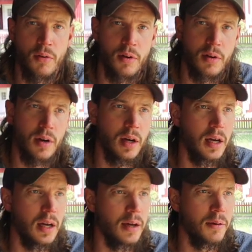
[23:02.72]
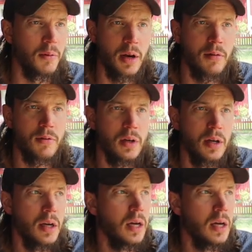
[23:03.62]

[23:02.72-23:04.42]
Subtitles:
or whatever,